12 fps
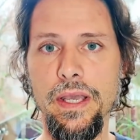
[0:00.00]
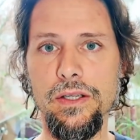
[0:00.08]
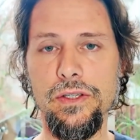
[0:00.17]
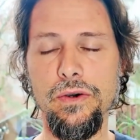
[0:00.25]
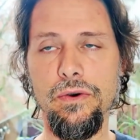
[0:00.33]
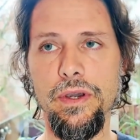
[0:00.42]

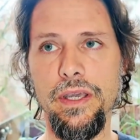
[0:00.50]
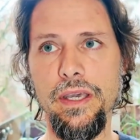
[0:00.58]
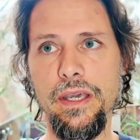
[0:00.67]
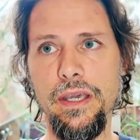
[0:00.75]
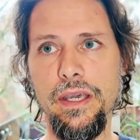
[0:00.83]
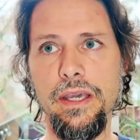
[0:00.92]
So
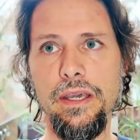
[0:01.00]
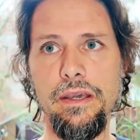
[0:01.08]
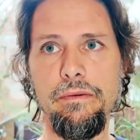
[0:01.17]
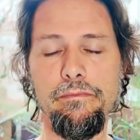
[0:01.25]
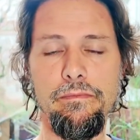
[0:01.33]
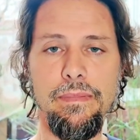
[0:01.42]

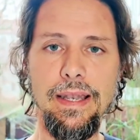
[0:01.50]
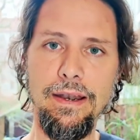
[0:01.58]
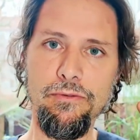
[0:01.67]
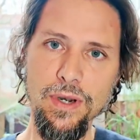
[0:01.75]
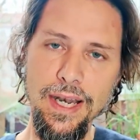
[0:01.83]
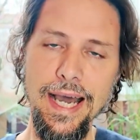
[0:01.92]
he
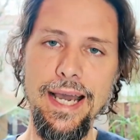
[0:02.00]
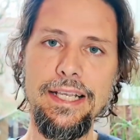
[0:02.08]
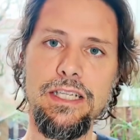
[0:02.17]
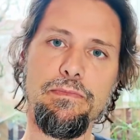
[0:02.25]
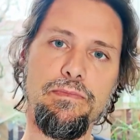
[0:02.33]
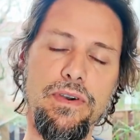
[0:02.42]

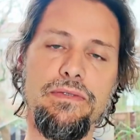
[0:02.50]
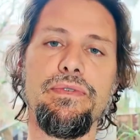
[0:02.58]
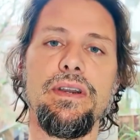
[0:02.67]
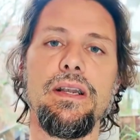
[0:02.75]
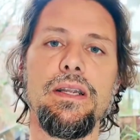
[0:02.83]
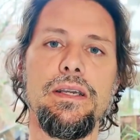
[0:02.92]
relies
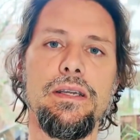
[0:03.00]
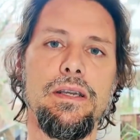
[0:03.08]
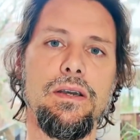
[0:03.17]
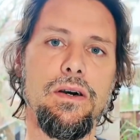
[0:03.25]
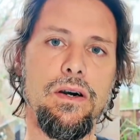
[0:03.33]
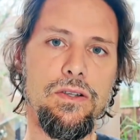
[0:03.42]
perfectly
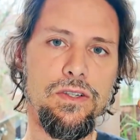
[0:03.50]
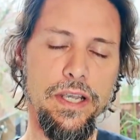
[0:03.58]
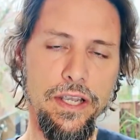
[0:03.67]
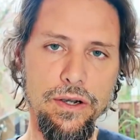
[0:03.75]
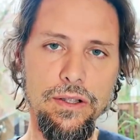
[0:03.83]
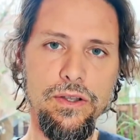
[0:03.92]
on
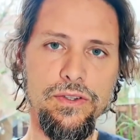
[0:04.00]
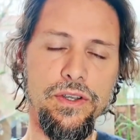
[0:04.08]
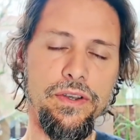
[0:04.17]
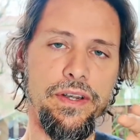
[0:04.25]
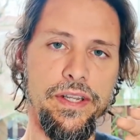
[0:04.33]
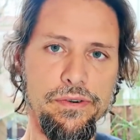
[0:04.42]

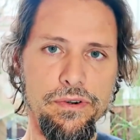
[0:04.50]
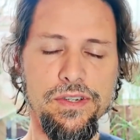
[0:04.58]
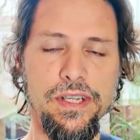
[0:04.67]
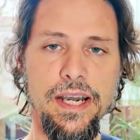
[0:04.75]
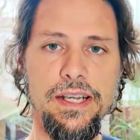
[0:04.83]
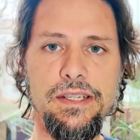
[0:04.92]
psychology and
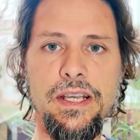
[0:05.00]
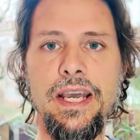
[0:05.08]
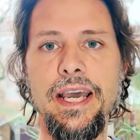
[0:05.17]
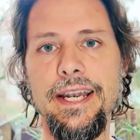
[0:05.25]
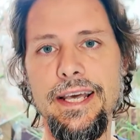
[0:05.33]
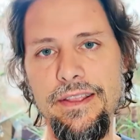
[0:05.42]
neuroscience,
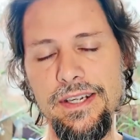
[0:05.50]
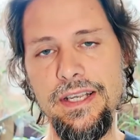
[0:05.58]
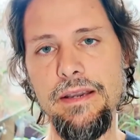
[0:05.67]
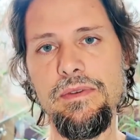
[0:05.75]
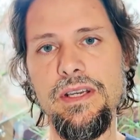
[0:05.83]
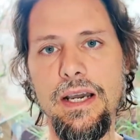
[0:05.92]
and at the
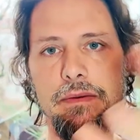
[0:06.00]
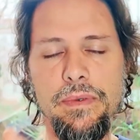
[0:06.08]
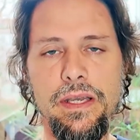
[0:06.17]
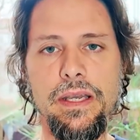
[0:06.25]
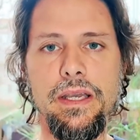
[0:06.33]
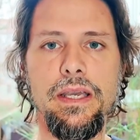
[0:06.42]
same
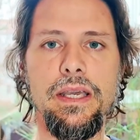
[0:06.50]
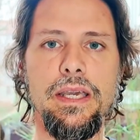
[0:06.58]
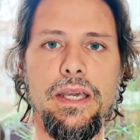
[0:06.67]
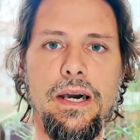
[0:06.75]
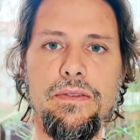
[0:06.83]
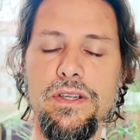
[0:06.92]
time,
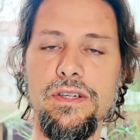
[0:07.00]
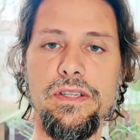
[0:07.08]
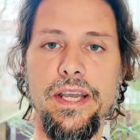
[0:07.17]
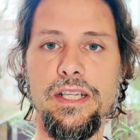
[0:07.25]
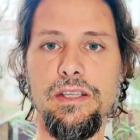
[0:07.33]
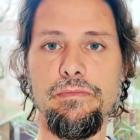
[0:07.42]
he
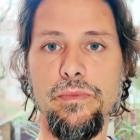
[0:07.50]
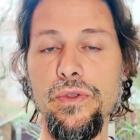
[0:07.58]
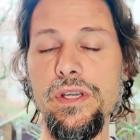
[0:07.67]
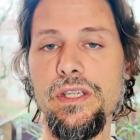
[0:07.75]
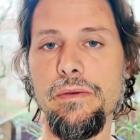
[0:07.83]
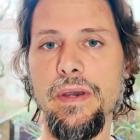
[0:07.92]
understands
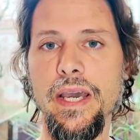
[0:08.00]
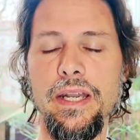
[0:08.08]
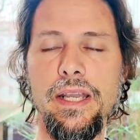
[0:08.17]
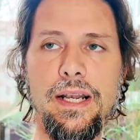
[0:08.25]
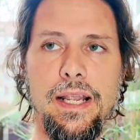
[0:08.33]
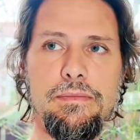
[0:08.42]
Buddhism, and
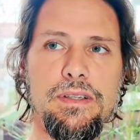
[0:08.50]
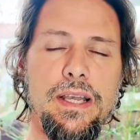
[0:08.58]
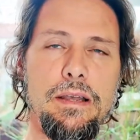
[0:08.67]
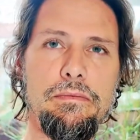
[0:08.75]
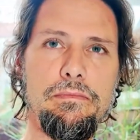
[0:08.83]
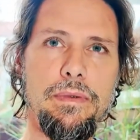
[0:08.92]
he claims
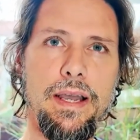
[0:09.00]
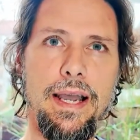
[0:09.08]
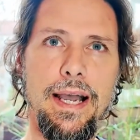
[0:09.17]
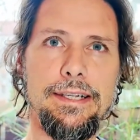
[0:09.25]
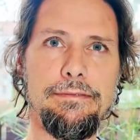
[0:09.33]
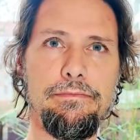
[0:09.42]
that
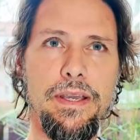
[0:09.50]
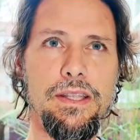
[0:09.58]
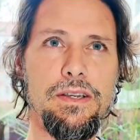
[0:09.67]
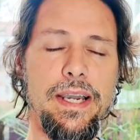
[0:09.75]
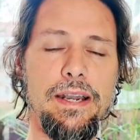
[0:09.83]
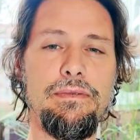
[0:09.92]
has
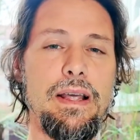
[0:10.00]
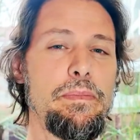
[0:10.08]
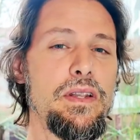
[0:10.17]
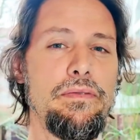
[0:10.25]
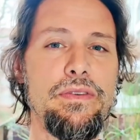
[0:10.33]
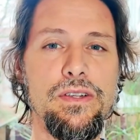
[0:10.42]
made kind of like
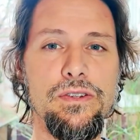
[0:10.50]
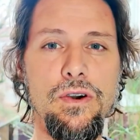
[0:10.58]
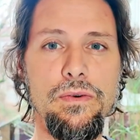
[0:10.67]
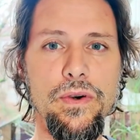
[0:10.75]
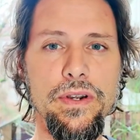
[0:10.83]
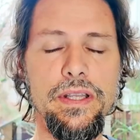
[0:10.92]
a bit of a
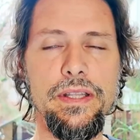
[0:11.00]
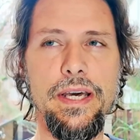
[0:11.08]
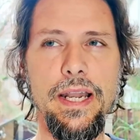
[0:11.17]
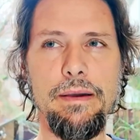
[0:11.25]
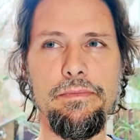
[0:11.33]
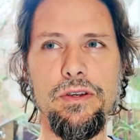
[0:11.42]
discovery
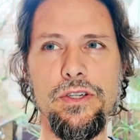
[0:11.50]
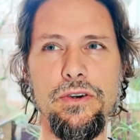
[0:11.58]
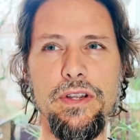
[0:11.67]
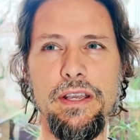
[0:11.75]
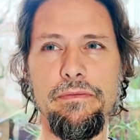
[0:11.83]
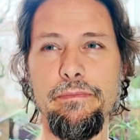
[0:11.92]
that I'm not
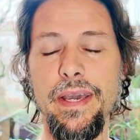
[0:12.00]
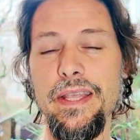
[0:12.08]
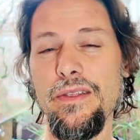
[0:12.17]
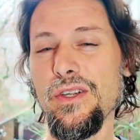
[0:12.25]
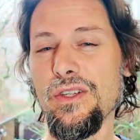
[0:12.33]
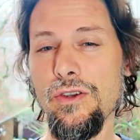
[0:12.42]
sure if
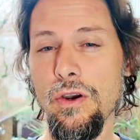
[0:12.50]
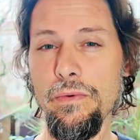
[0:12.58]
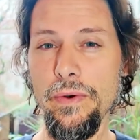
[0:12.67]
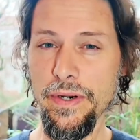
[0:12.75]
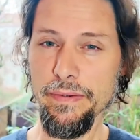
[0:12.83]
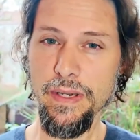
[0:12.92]
made a
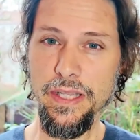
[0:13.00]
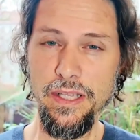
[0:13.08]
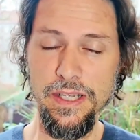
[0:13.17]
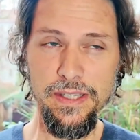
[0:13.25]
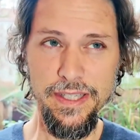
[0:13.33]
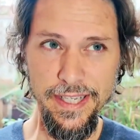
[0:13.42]
discovery, but
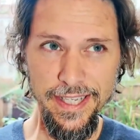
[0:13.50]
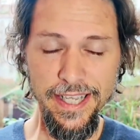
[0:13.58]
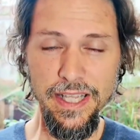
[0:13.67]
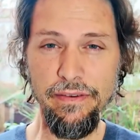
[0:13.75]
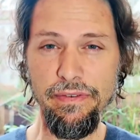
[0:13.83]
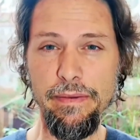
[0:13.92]
that
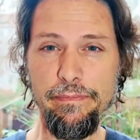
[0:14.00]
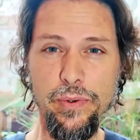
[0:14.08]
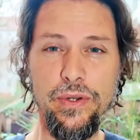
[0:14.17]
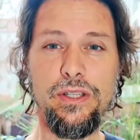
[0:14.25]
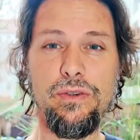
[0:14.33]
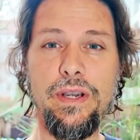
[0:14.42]
he definitely
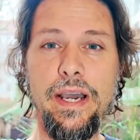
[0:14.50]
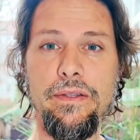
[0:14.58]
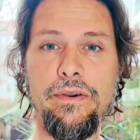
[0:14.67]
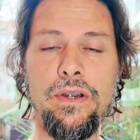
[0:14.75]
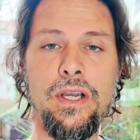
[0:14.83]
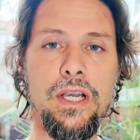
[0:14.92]
put it
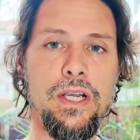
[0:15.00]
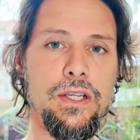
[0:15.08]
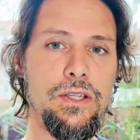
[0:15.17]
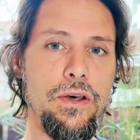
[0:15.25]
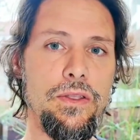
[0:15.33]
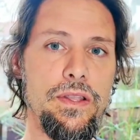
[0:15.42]
together,
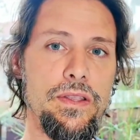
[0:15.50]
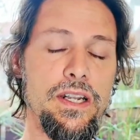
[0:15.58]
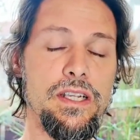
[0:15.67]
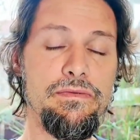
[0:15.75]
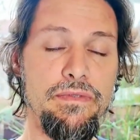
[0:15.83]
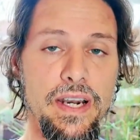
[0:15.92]
something that
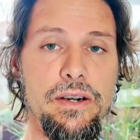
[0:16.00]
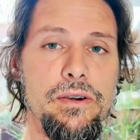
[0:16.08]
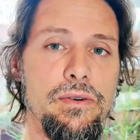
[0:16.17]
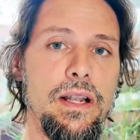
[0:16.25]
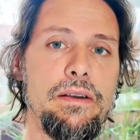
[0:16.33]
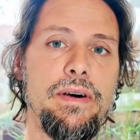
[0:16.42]
is very
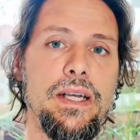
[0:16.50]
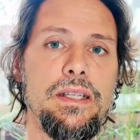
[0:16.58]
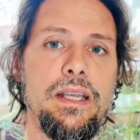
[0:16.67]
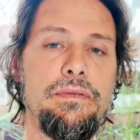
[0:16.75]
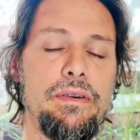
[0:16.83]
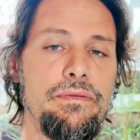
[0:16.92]

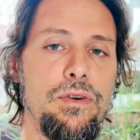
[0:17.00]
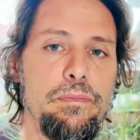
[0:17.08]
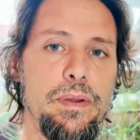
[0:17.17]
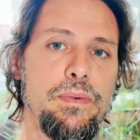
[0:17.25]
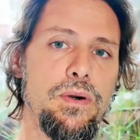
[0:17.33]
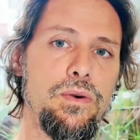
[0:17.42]
relevant even for
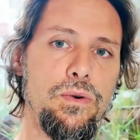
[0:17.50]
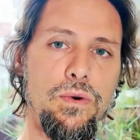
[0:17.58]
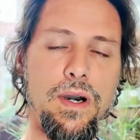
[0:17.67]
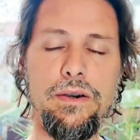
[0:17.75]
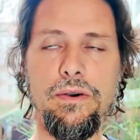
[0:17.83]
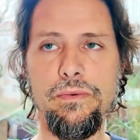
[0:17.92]
people who
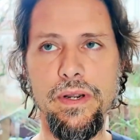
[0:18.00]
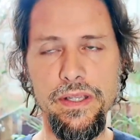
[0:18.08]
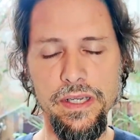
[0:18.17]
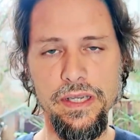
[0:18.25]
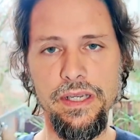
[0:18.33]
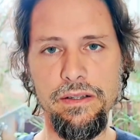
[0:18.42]
are
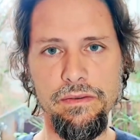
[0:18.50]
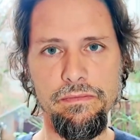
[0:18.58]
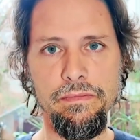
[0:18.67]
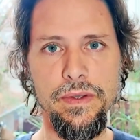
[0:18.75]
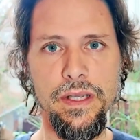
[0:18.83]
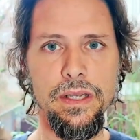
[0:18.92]
already in,